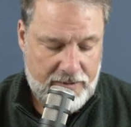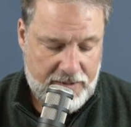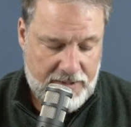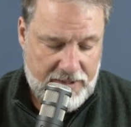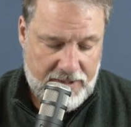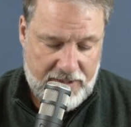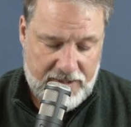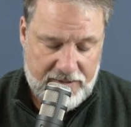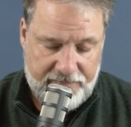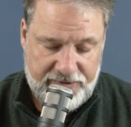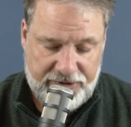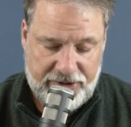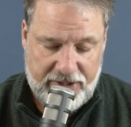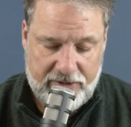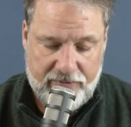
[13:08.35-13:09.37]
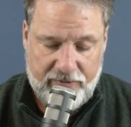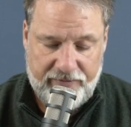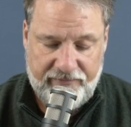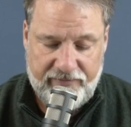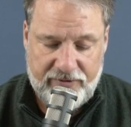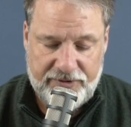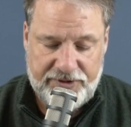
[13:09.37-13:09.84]
And let me check what
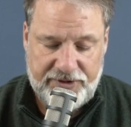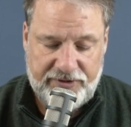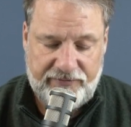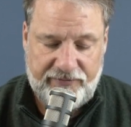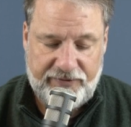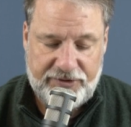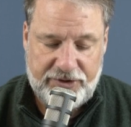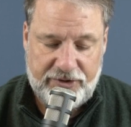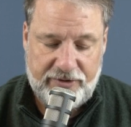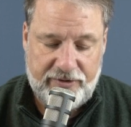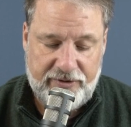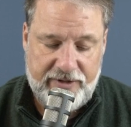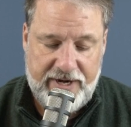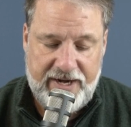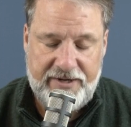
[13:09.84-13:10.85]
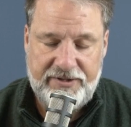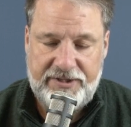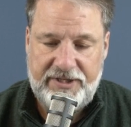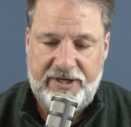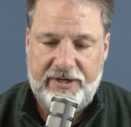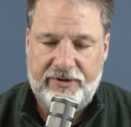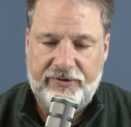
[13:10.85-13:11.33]
verses for sure.
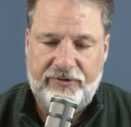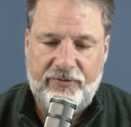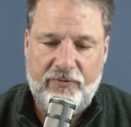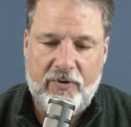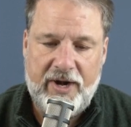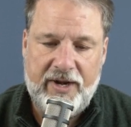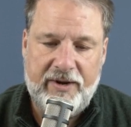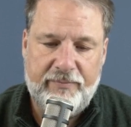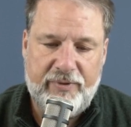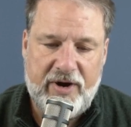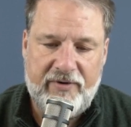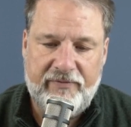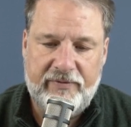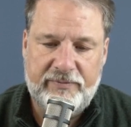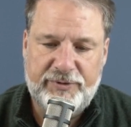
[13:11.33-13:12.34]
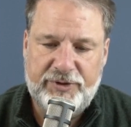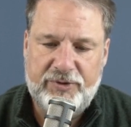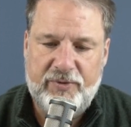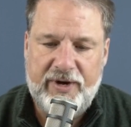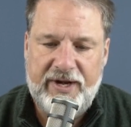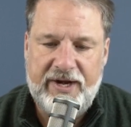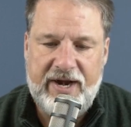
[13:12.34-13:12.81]
19 and 20. Proverbs
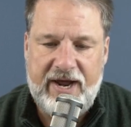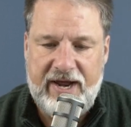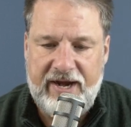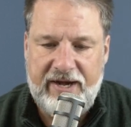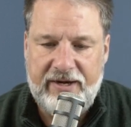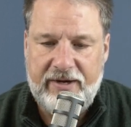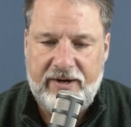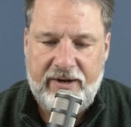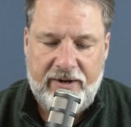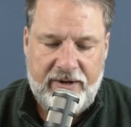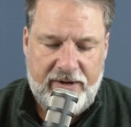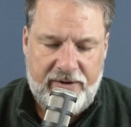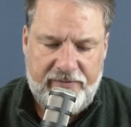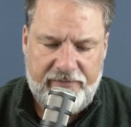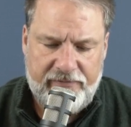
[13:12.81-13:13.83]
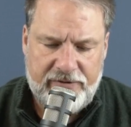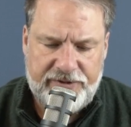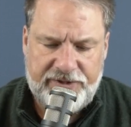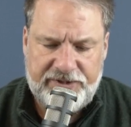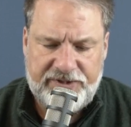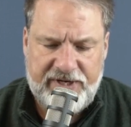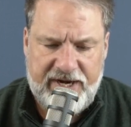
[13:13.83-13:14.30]
29,
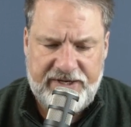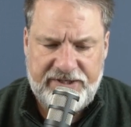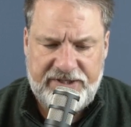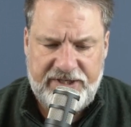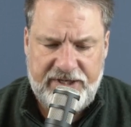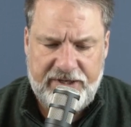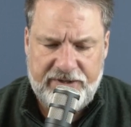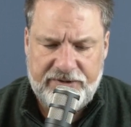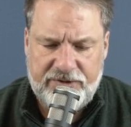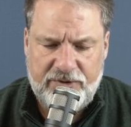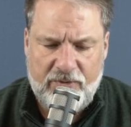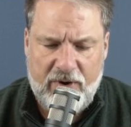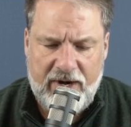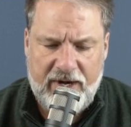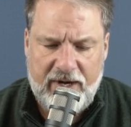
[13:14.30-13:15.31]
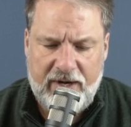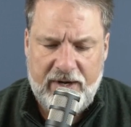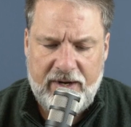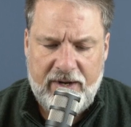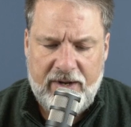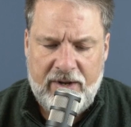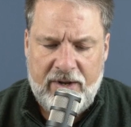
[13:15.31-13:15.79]
verses 19 and 20.
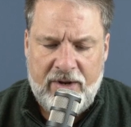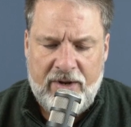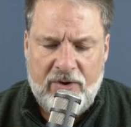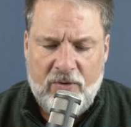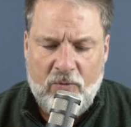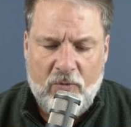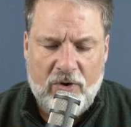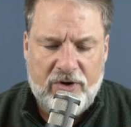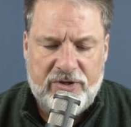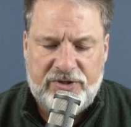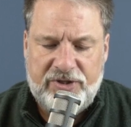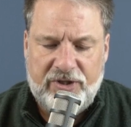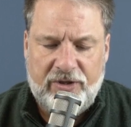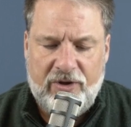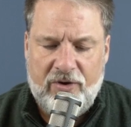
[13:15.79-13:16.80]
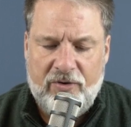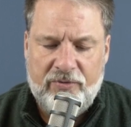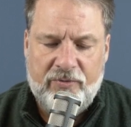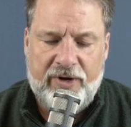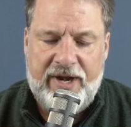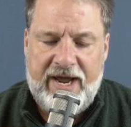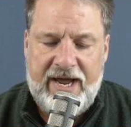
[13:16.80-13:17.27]
Words
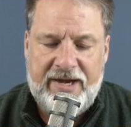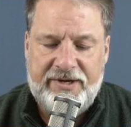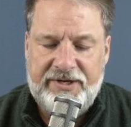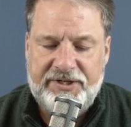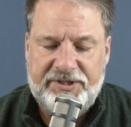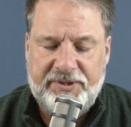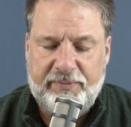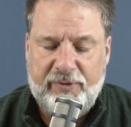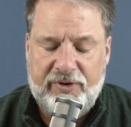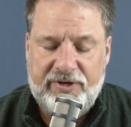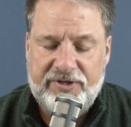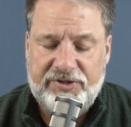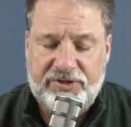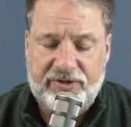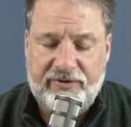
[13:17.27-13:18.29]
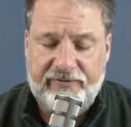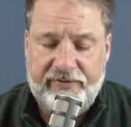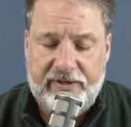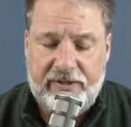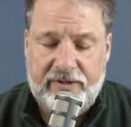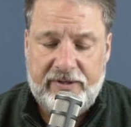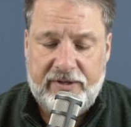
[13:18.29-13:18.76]
alone will not discipline a
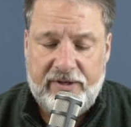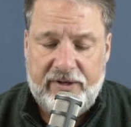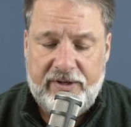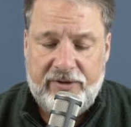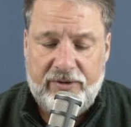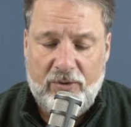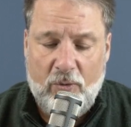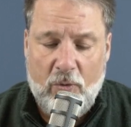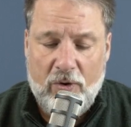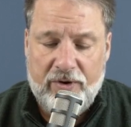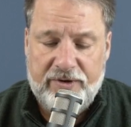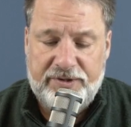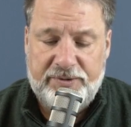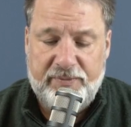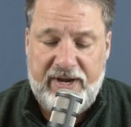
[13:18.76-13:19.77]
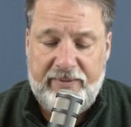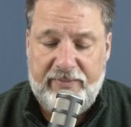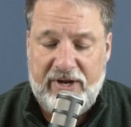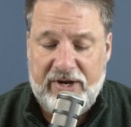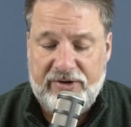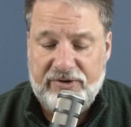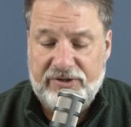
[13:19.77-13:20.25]
servant. The words may
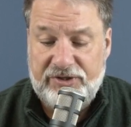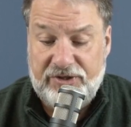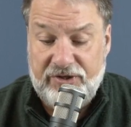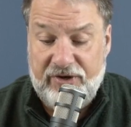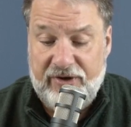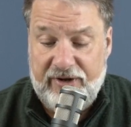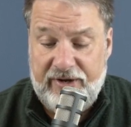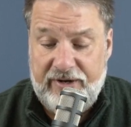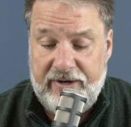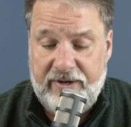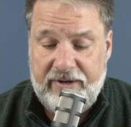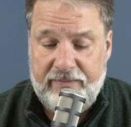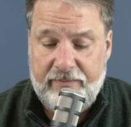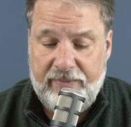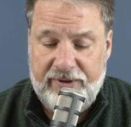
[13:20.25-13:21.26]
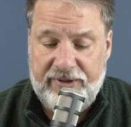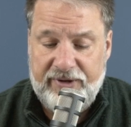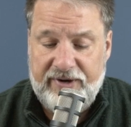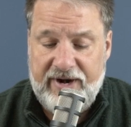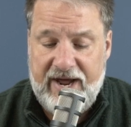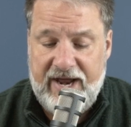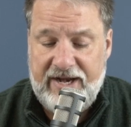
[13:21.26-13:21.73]
be understood, but
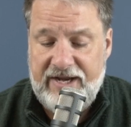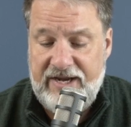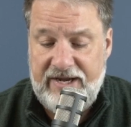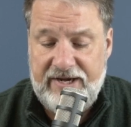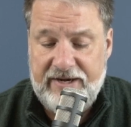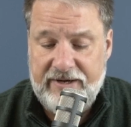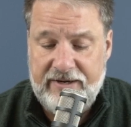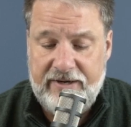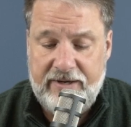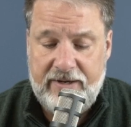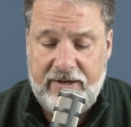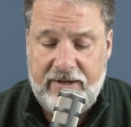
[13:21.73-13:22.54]
they're not heeded.